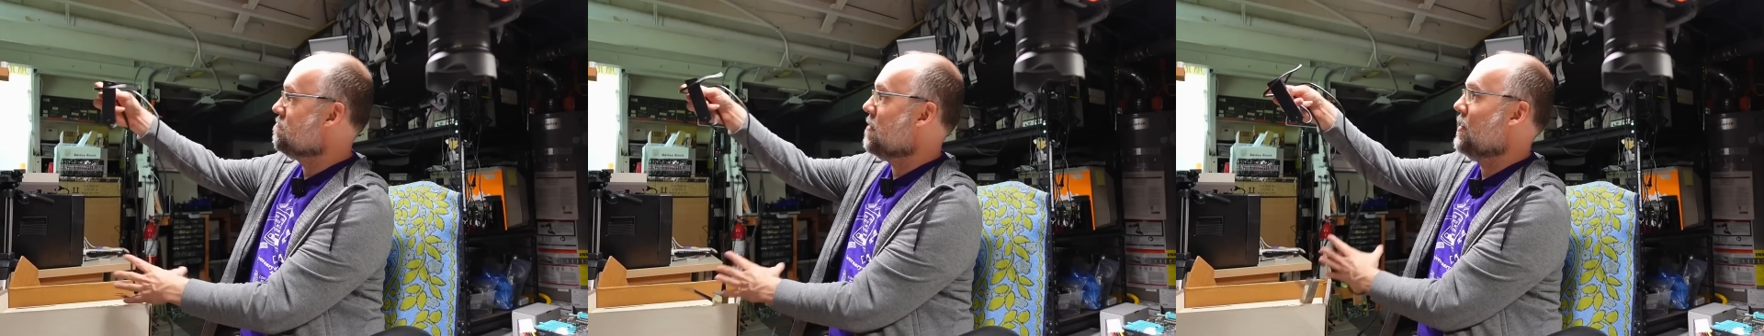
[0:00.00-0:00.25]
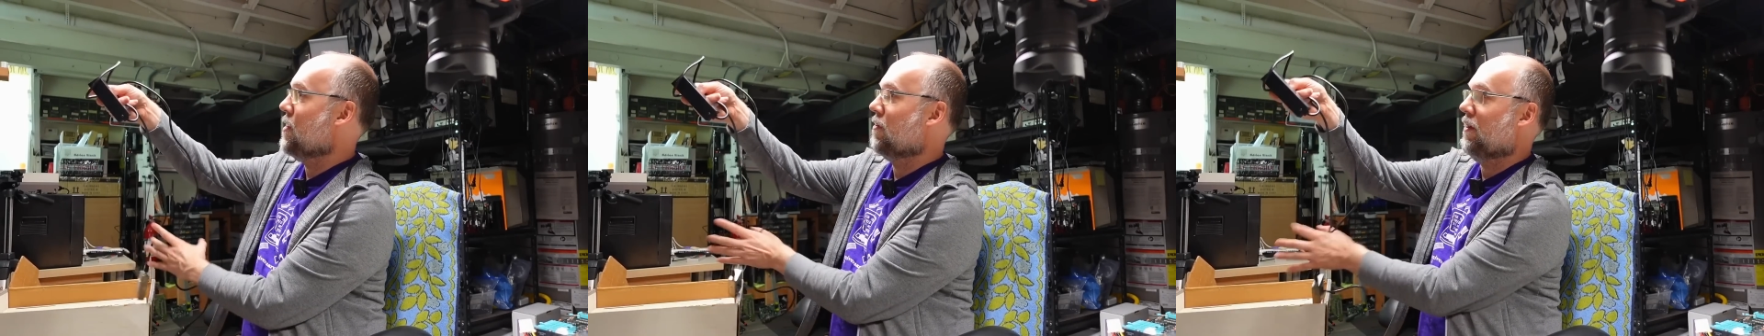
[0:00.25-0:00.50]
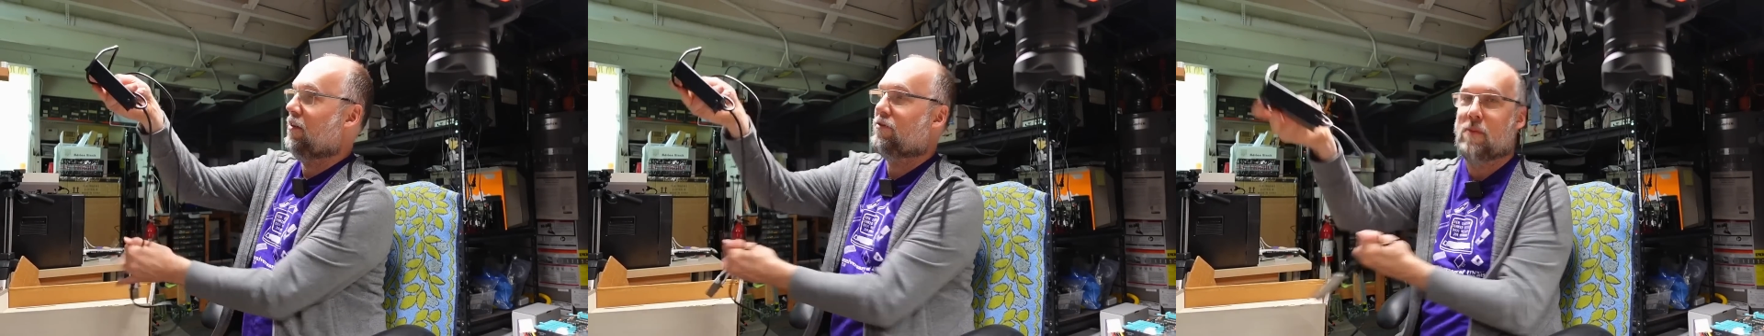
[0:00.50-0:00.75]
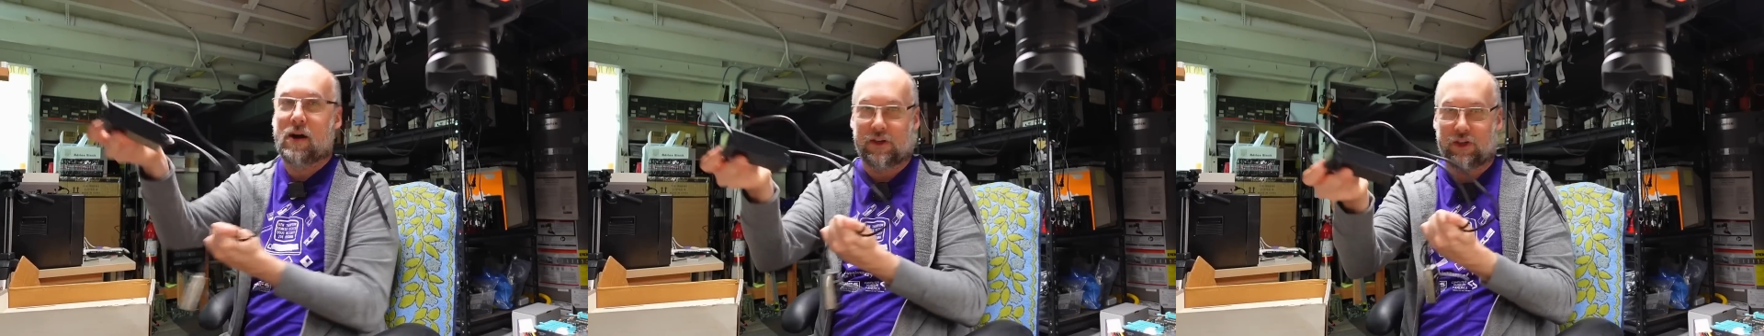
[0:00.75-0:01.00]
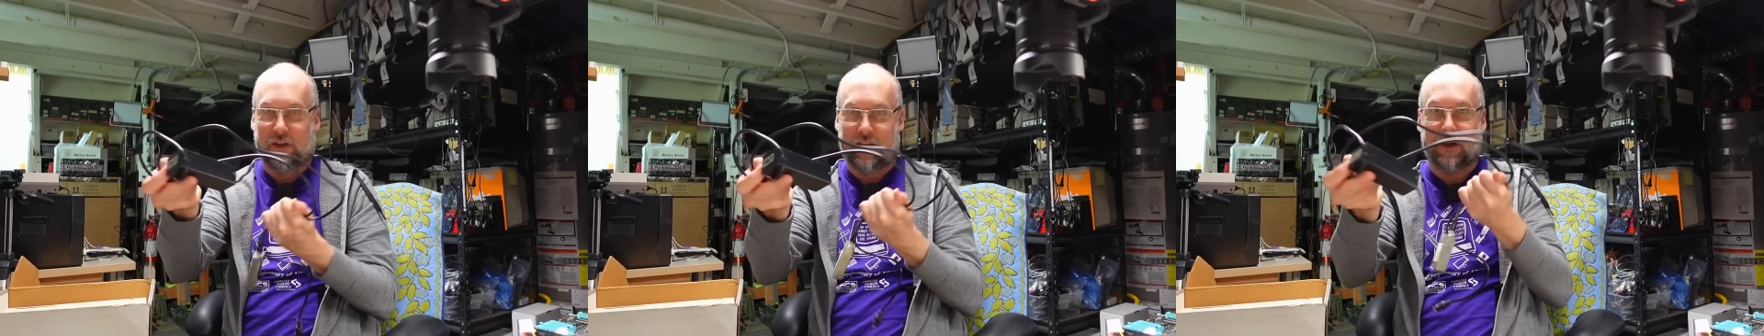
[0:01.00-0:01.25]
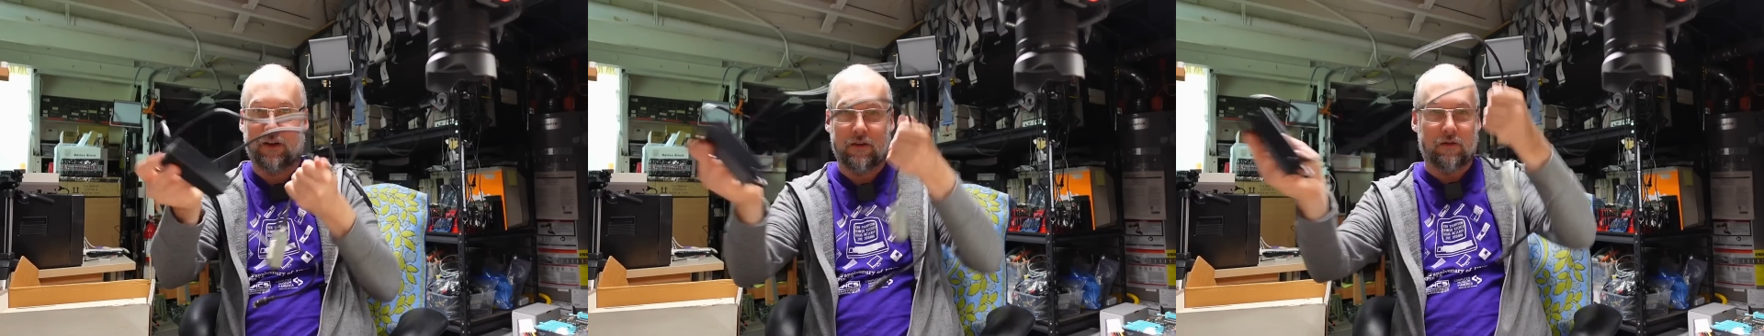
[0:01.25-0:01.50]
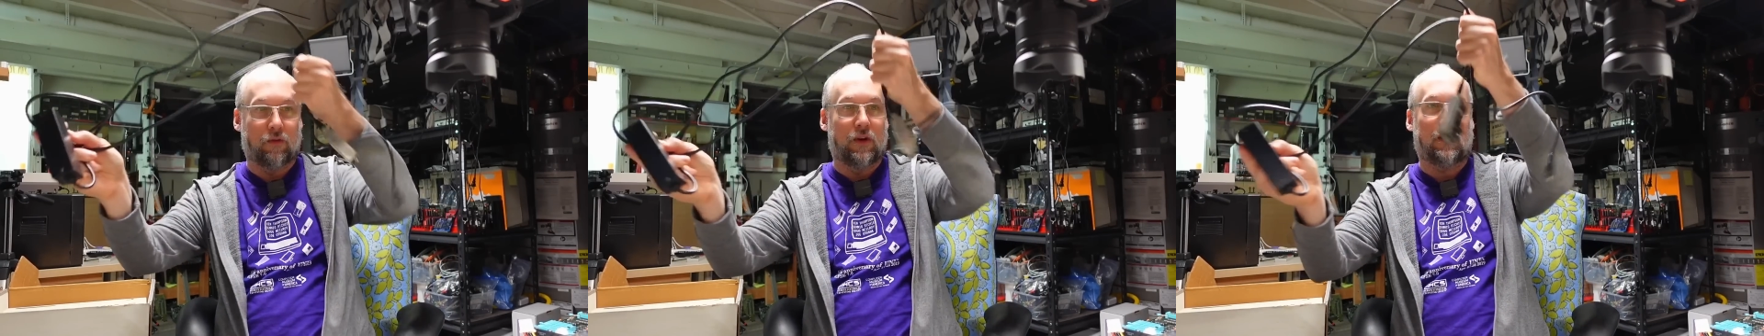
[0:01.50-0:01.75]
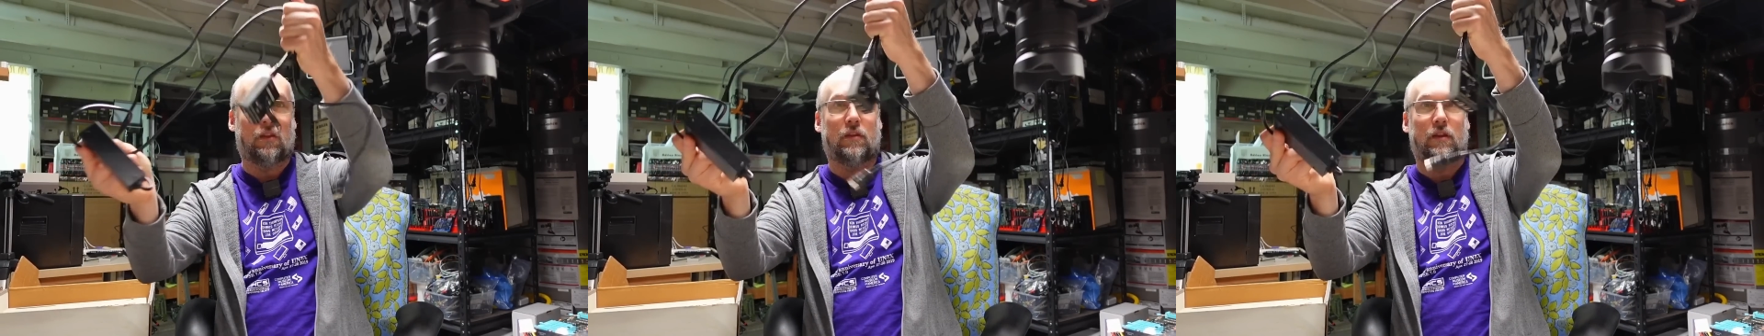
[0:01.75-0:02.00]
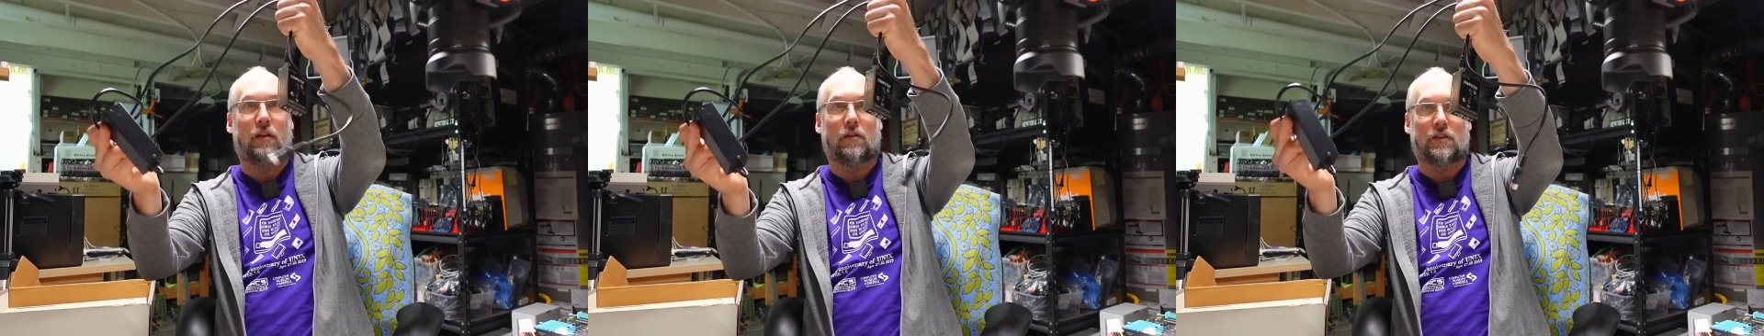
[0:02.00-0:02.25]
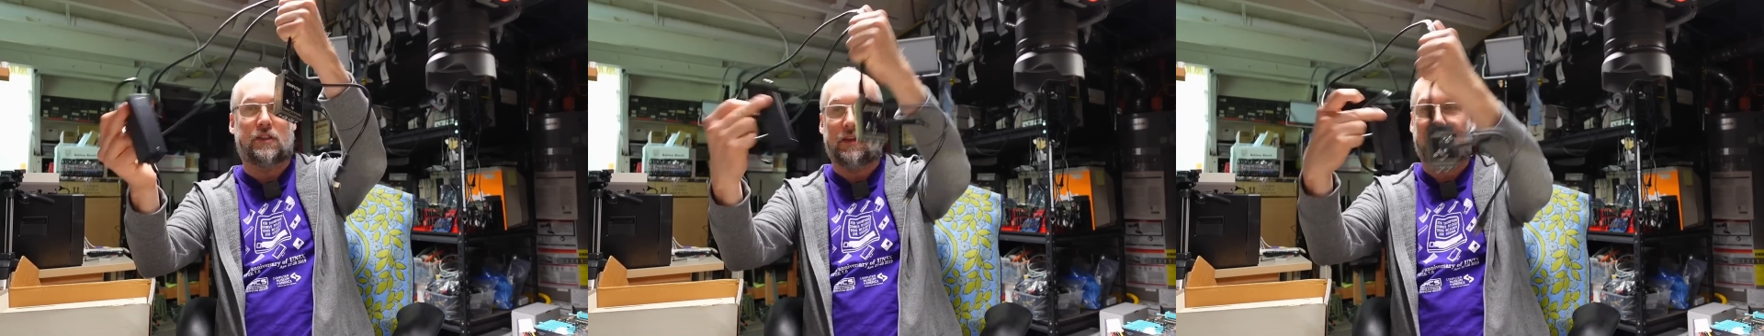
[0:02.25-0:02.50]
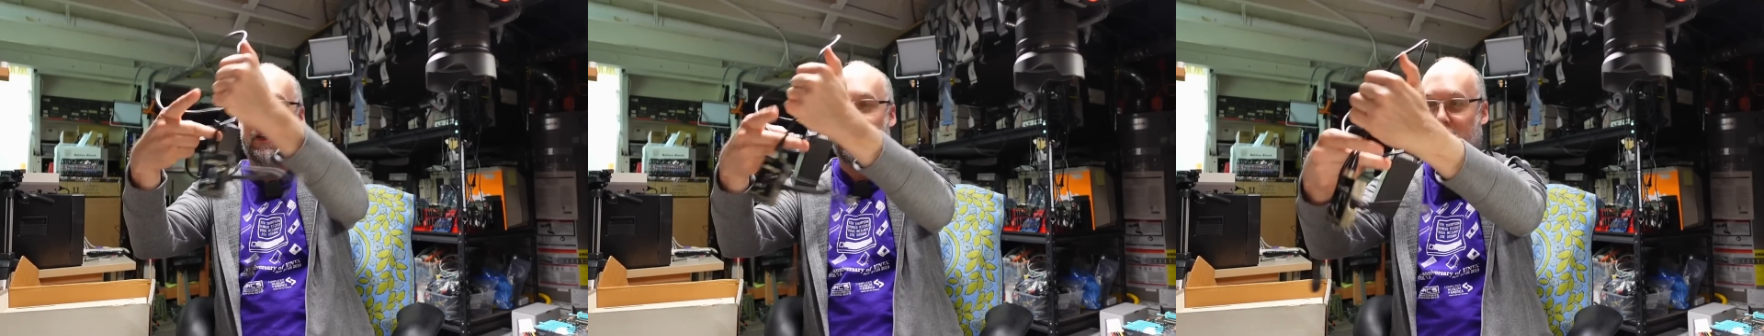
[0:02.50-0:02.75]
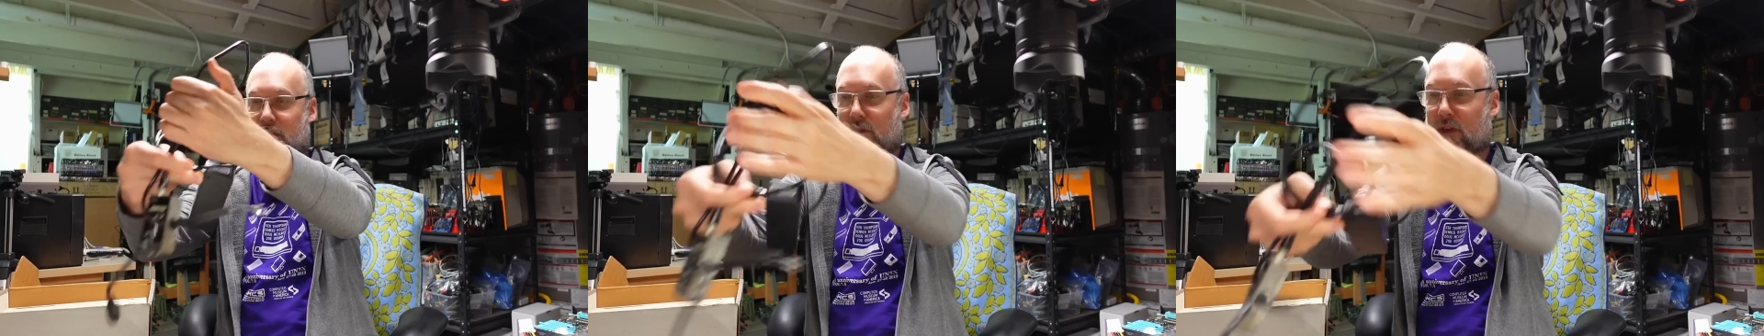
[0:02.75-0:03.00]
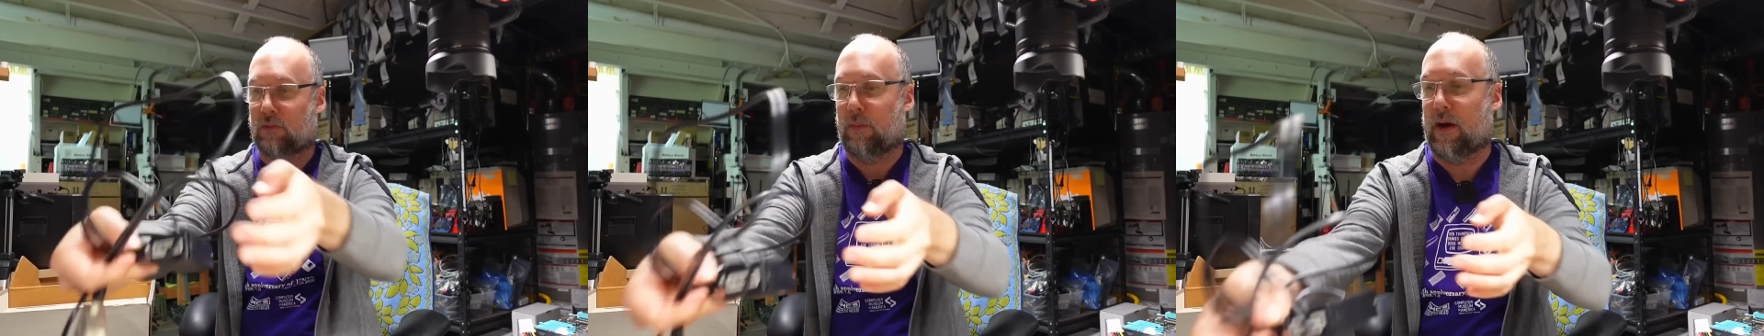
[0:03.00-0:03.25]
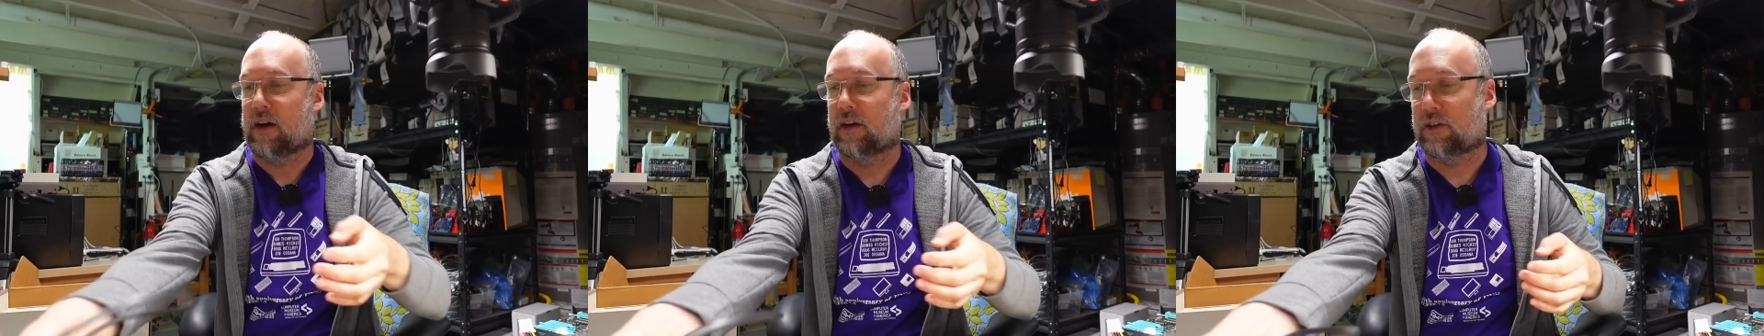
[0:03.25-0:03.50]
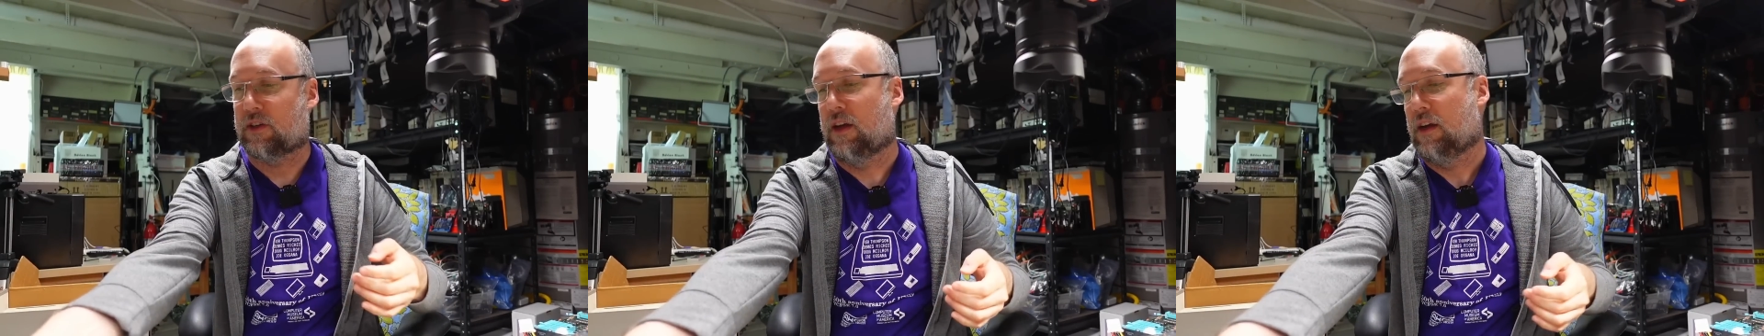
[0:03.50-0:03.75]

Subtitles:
RF modulator with the little TV switch box.